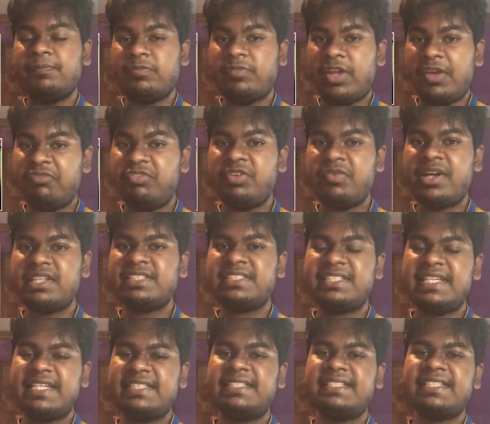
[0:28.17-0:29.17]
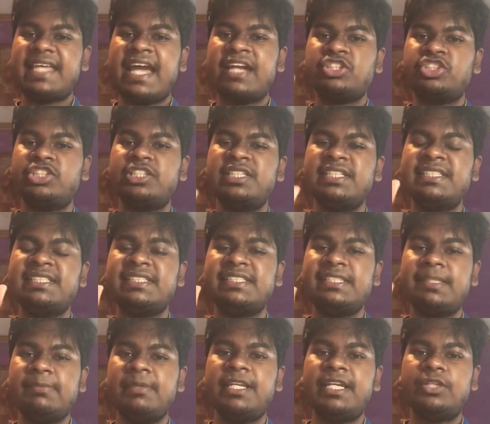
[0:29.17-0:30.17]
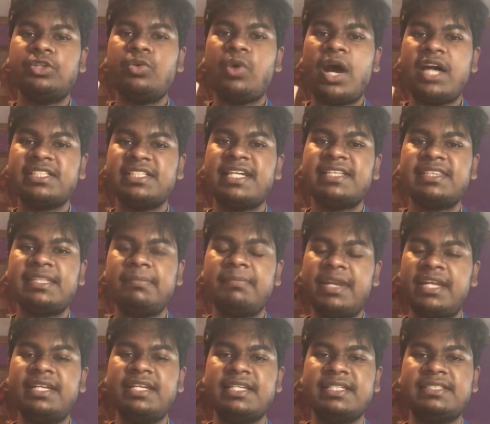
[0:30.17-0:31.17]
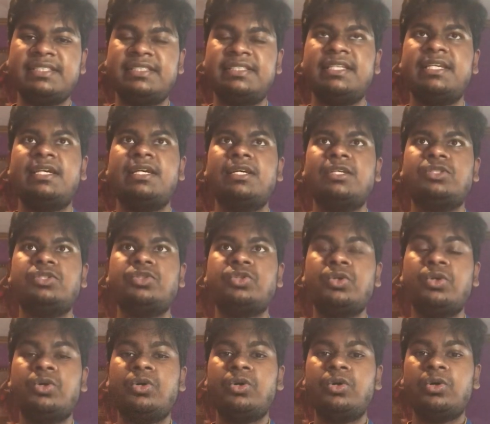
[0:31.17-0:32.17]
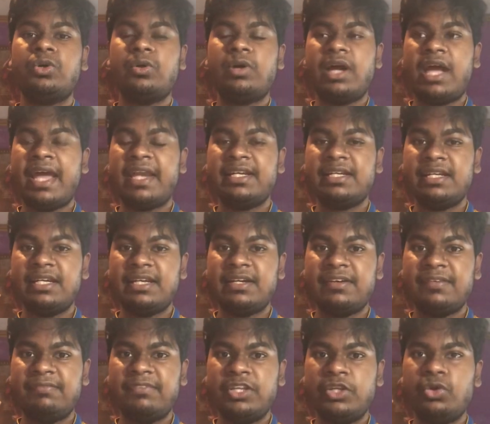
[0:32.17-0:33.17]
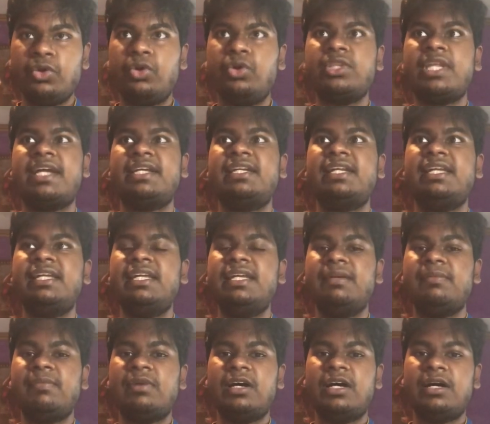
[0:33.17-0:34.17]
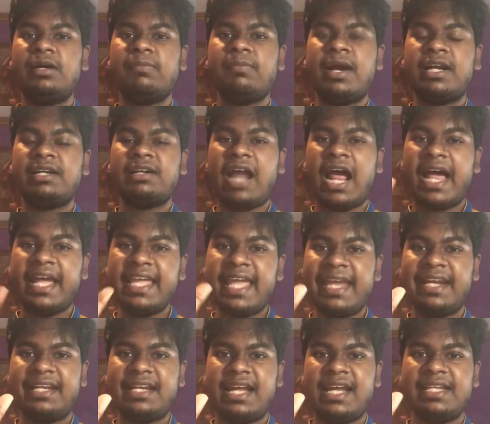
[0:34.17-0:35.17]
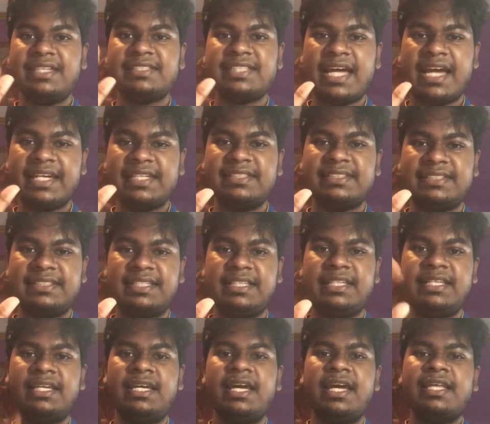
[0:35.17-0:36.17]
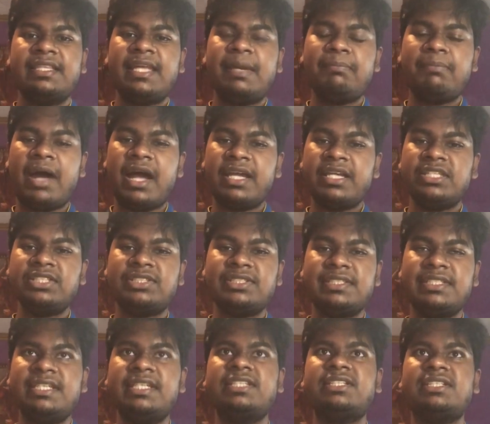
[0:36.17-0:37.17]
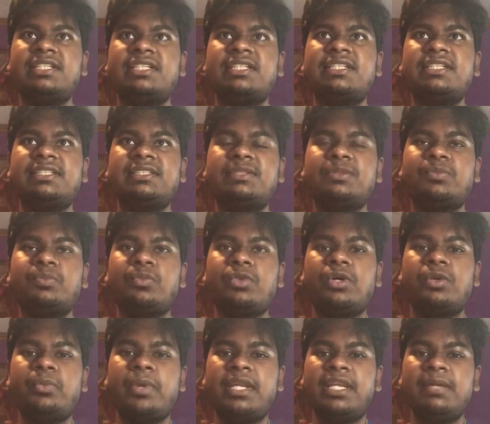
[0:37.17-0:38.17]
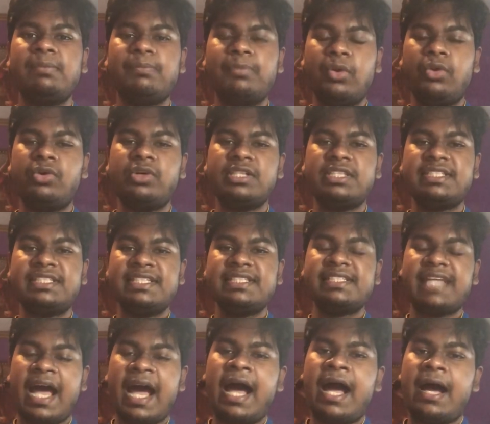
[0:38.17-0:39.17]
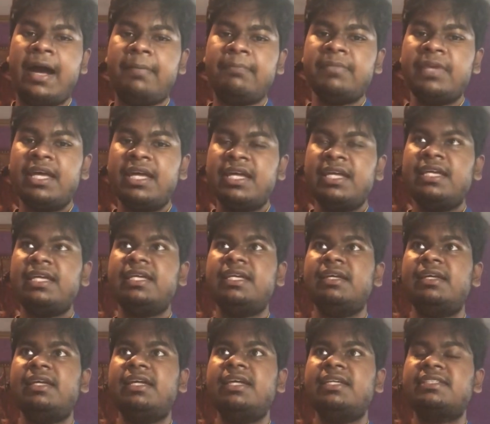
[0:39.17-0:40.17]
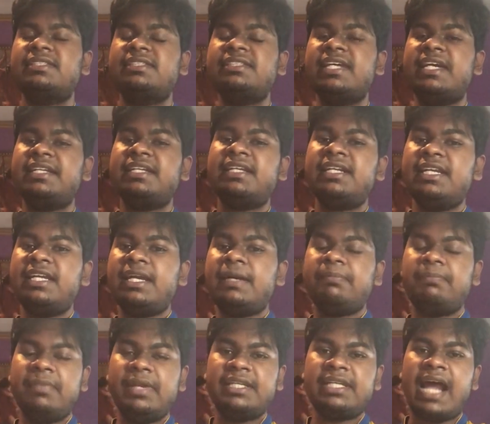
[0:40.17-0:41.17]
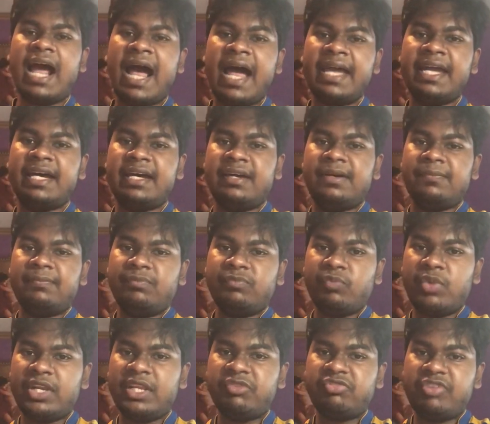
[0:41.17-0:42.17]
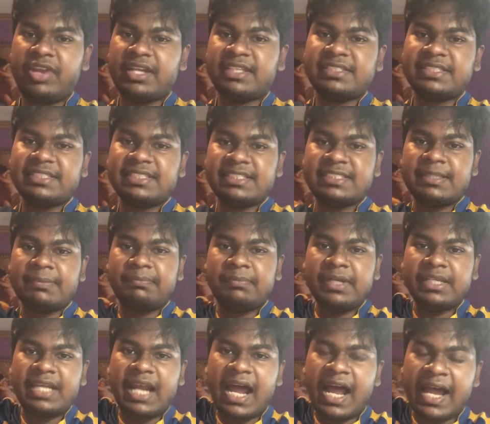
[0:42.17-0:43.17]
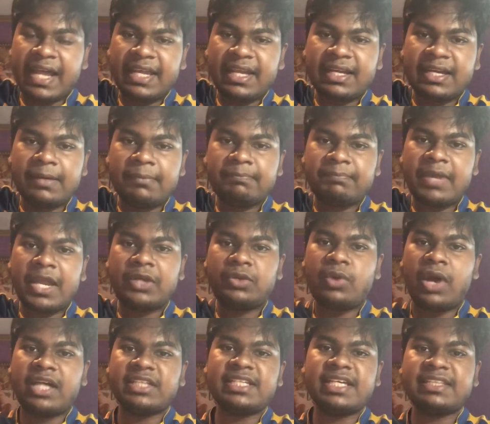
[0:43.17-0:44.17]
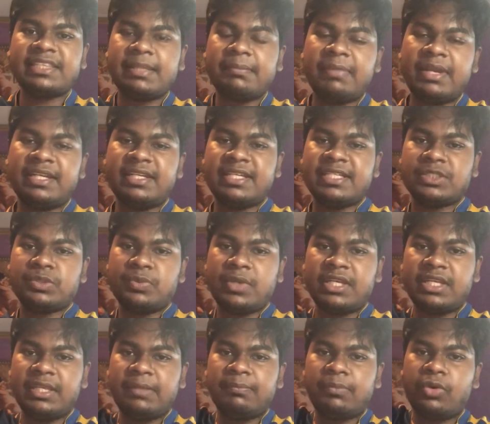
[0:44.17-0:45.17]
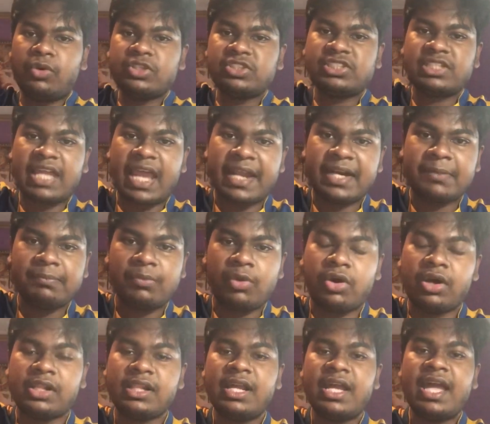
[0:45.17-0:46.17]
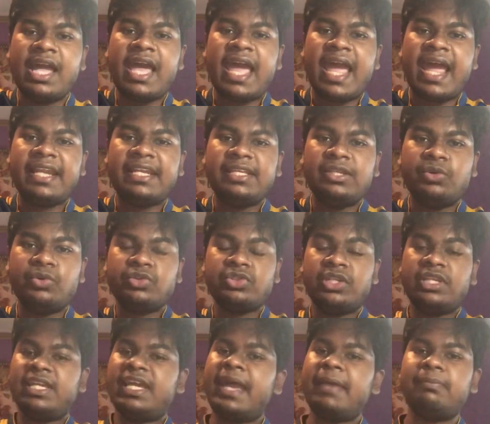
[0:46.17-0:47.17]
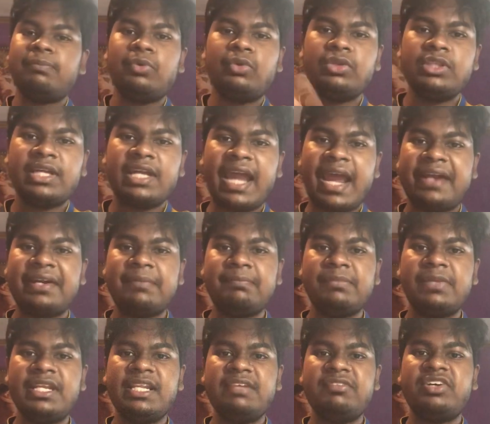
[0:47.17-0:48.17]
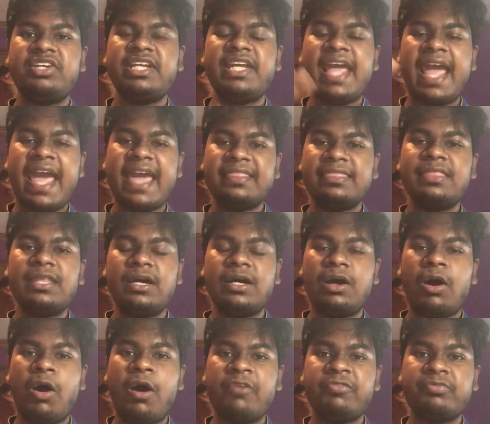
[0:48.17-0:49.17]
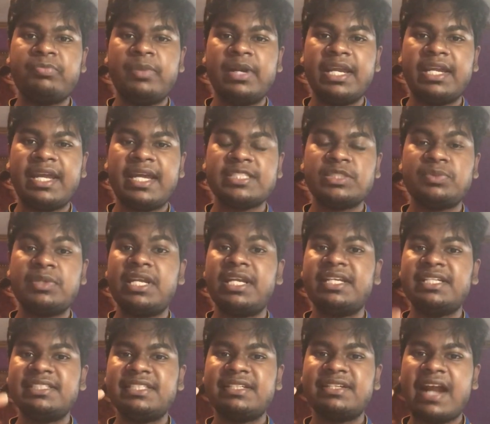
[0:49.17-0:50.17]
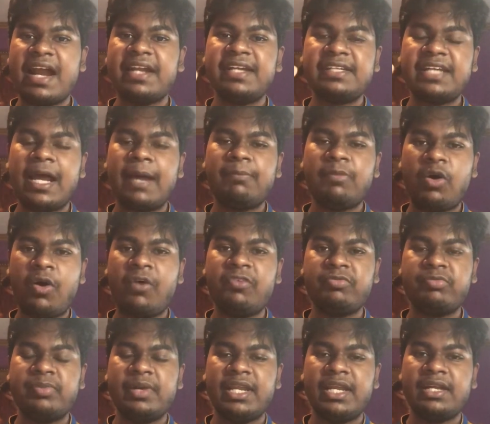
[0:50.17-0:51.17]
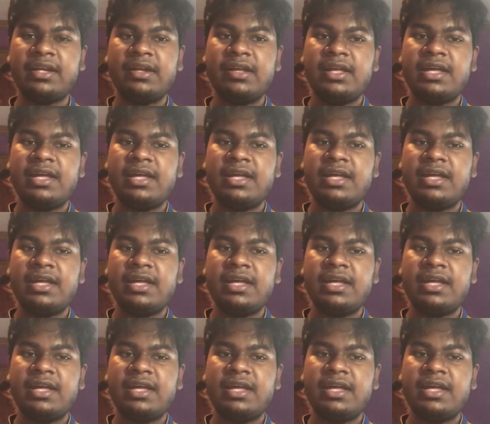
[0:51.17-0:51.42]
Everyone says his action is similar to Ajantha Mendis. So, and we know that but I see that Maheesh Theekshana's, when he bowls, his arm, it's generally a bit higher. When he flexes, it's a bit higher compared to Ajantha Mendis when he bowls the carrom ball. And he can bowl the carrom delivery and the off break as well, and he's a right arm off break.